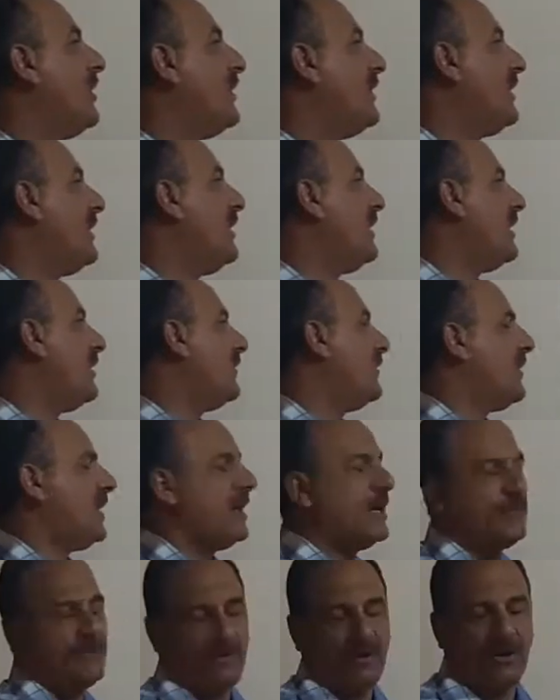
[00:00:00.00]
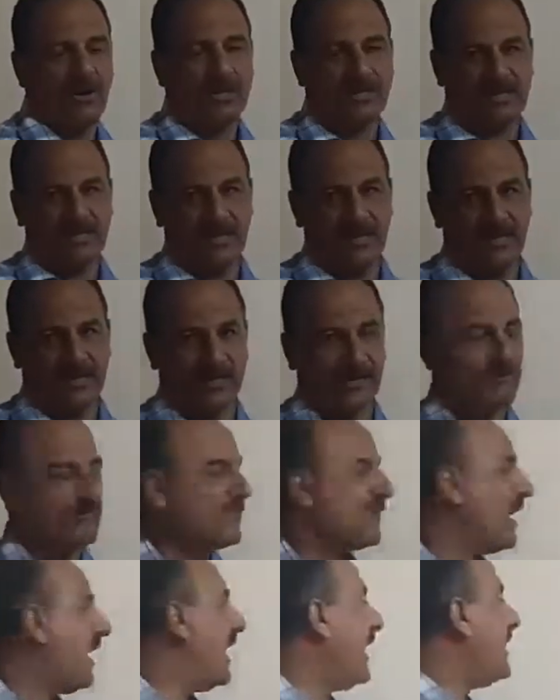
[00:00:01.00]
the verb auxiliary.
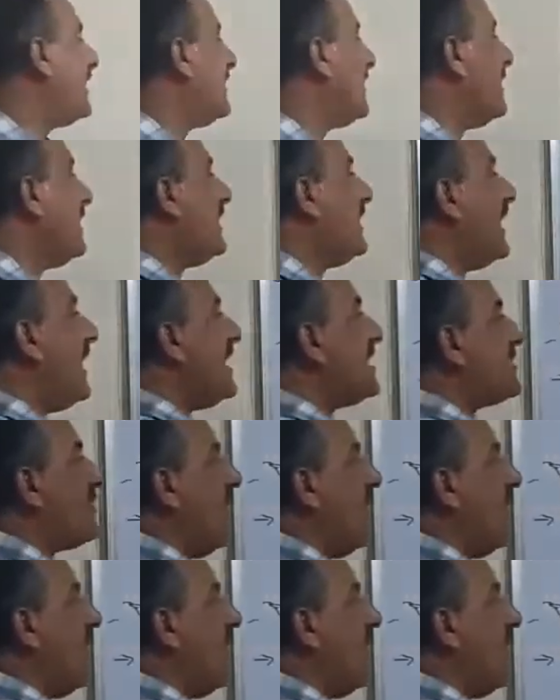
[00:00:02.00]
And in case